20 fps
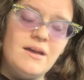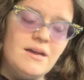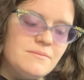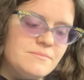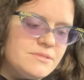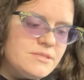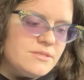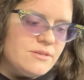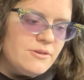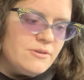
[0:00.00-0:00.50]

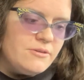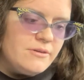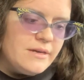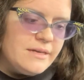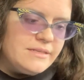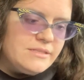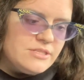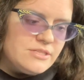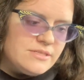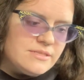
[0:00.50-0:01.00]
So
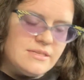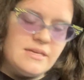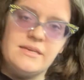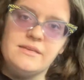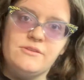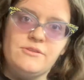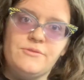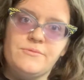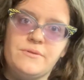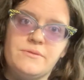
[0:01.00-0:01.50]
I just like
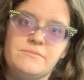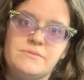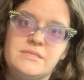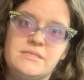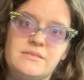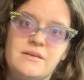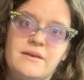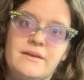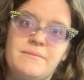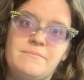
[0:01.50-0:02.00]
knew it was
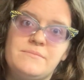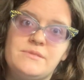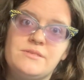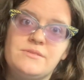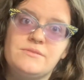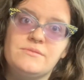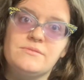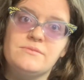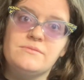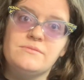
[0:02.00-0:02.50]
time
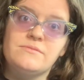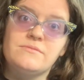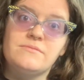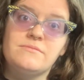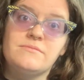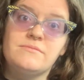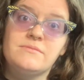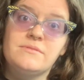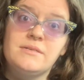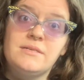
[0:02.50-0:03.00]
to
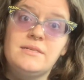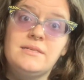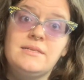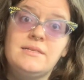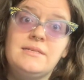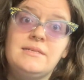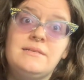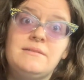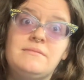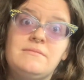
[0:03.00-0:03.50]

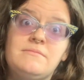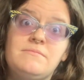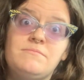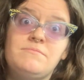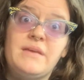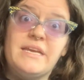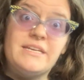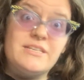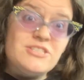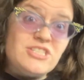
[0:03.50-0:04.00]

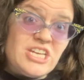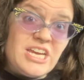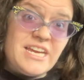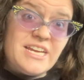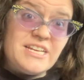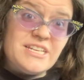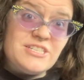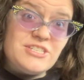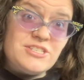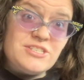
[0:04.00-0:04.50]
make a
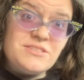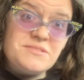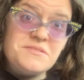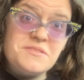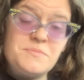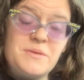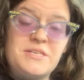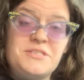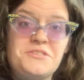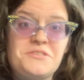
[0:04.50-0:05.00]
change,
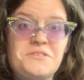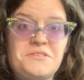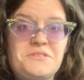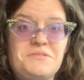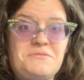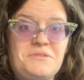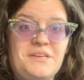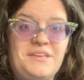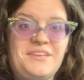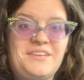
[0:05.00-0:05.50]
especially
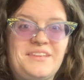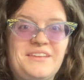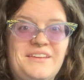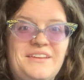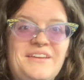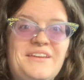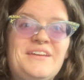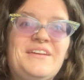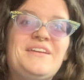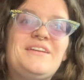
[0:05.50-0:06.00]
with
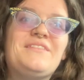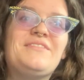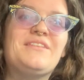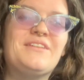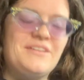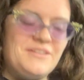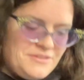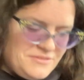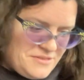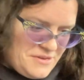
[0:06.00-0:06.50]

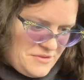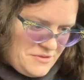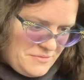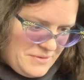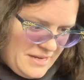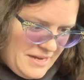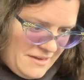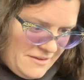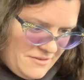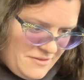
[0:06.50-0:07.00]
the corona we
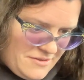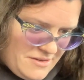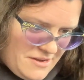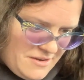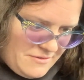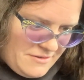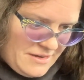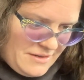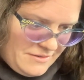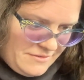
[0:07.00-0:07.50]
got going on
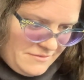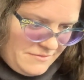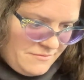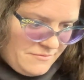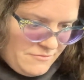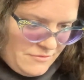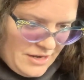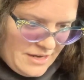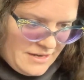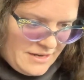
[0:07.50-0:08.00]

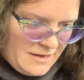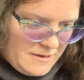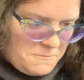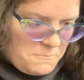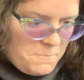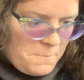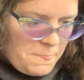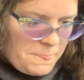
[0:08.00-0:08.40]
around right now.